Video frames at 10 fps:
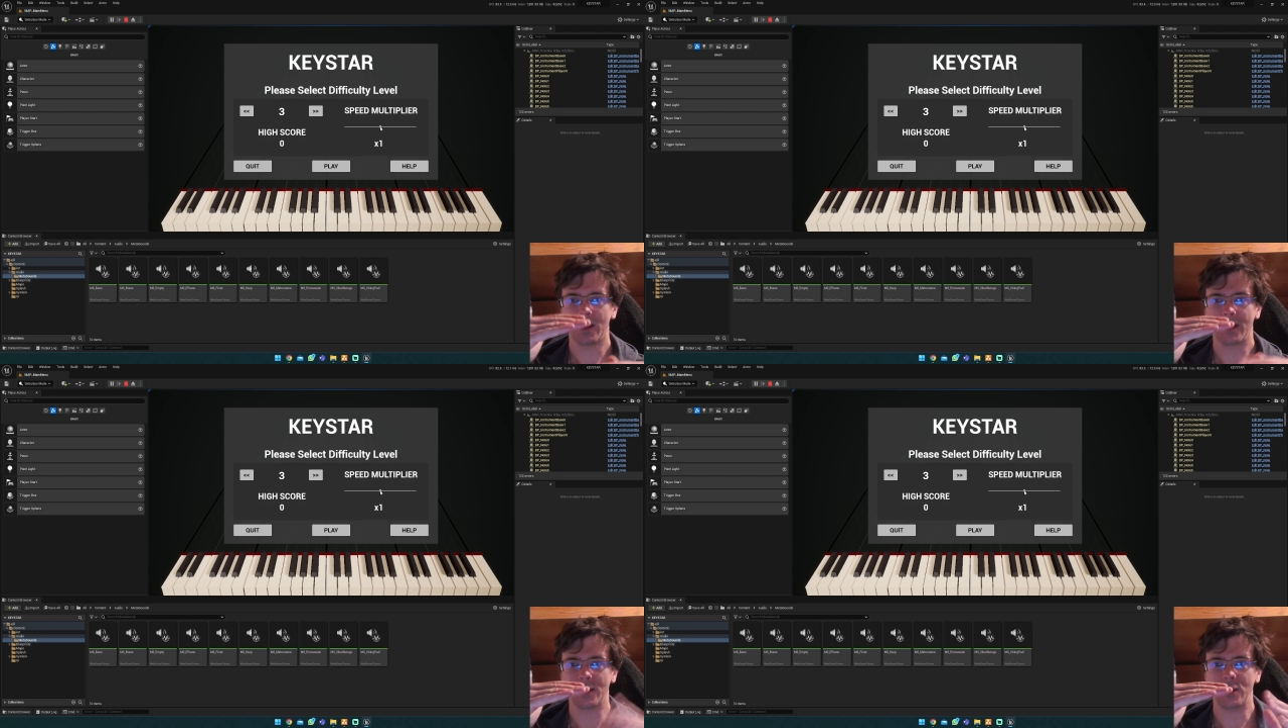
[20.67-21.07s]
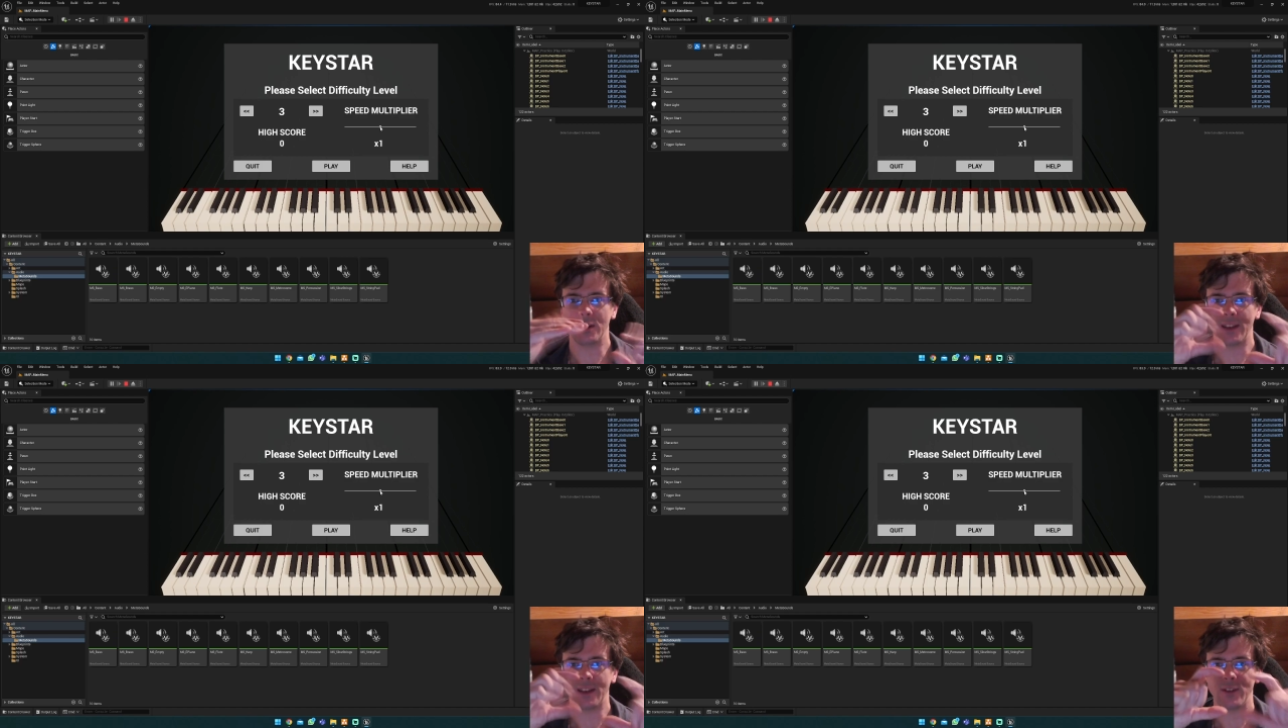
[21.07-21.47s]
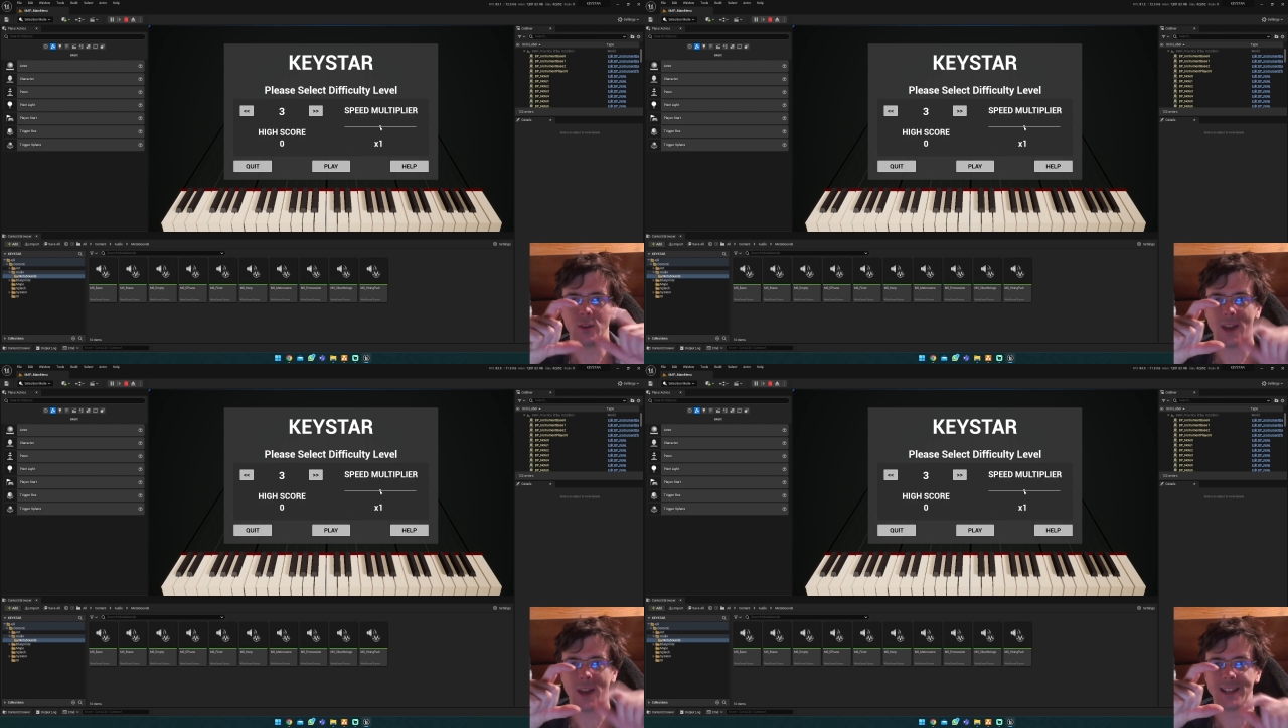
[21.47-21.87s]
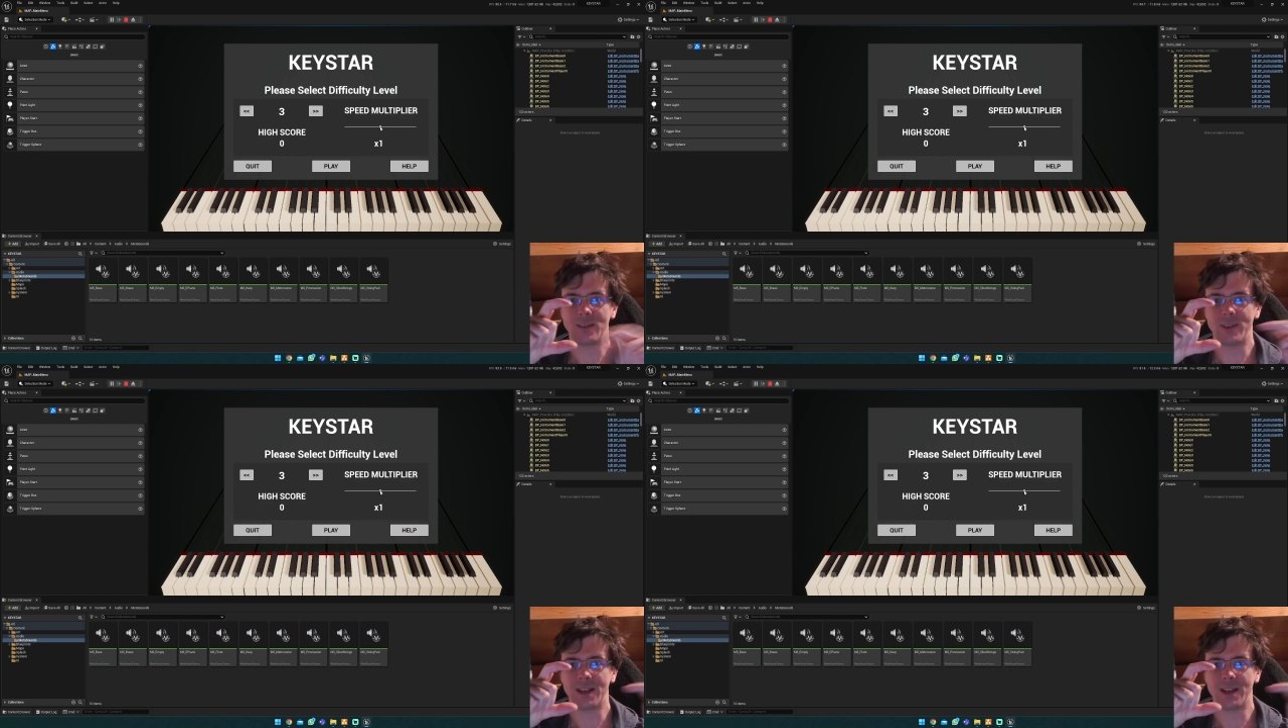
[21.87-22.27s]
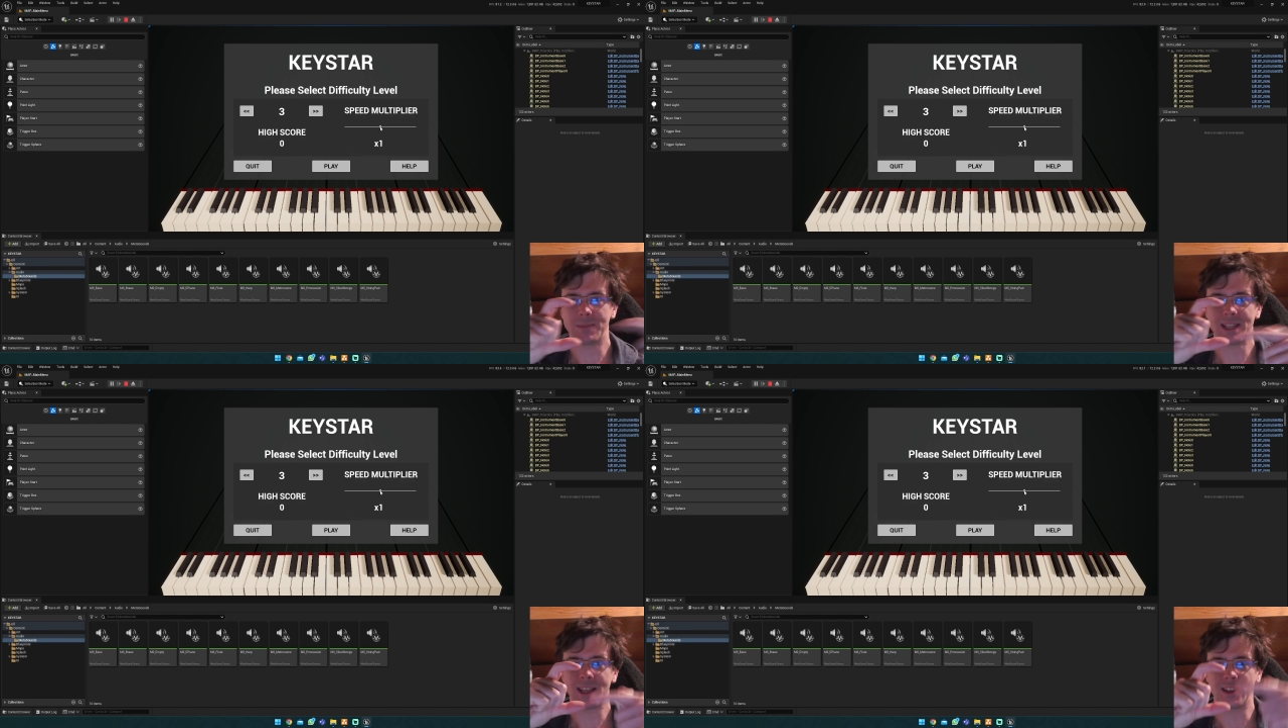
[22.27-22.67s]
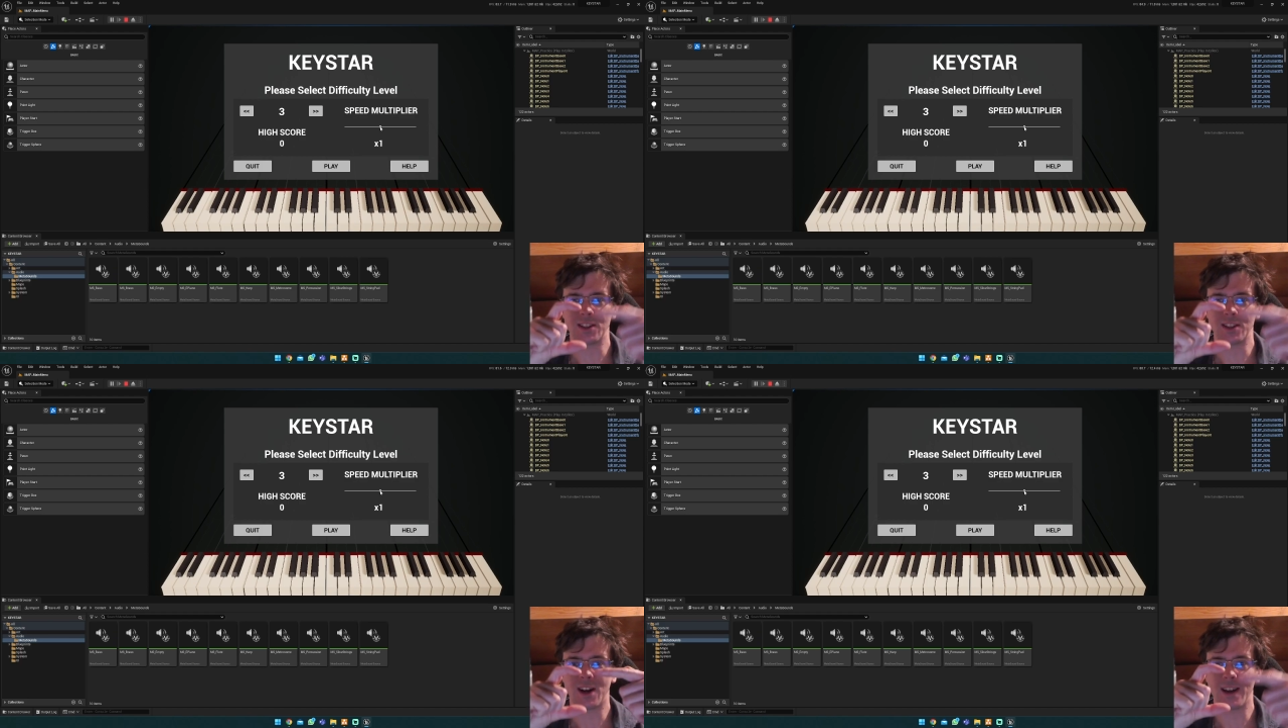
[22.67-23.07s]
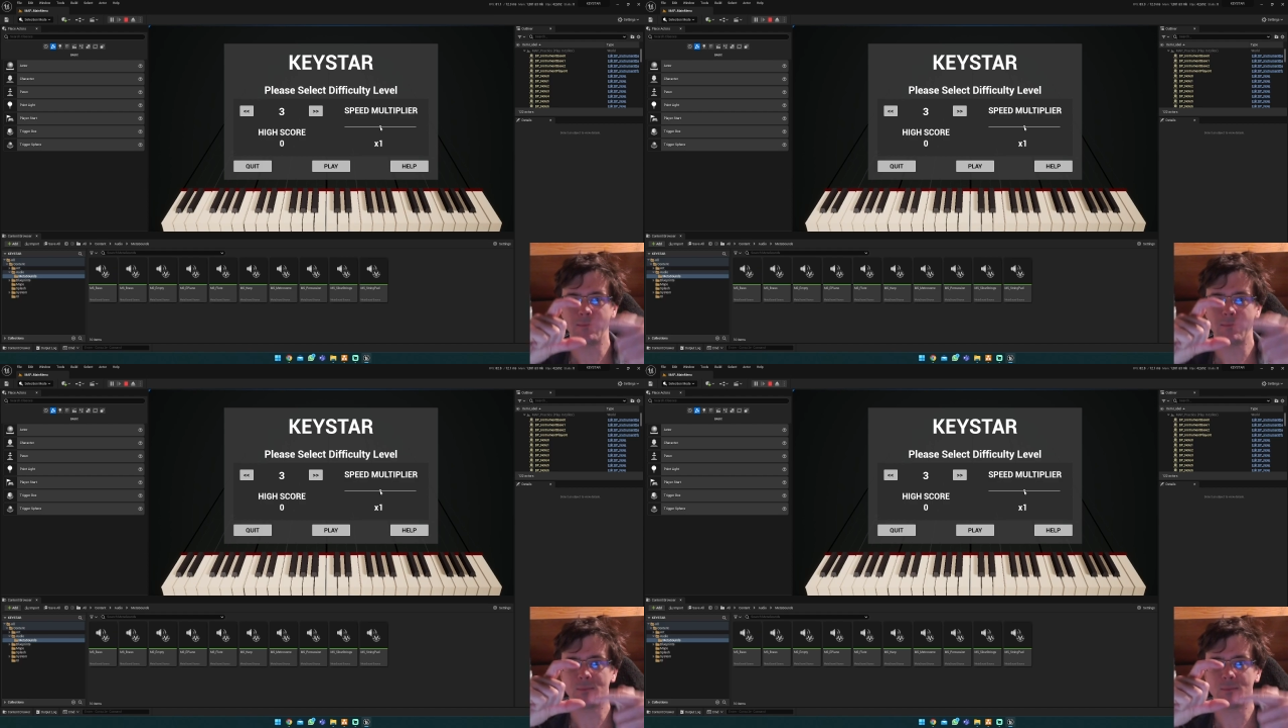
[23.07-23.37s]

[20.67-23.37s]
If you hit it within a particular time,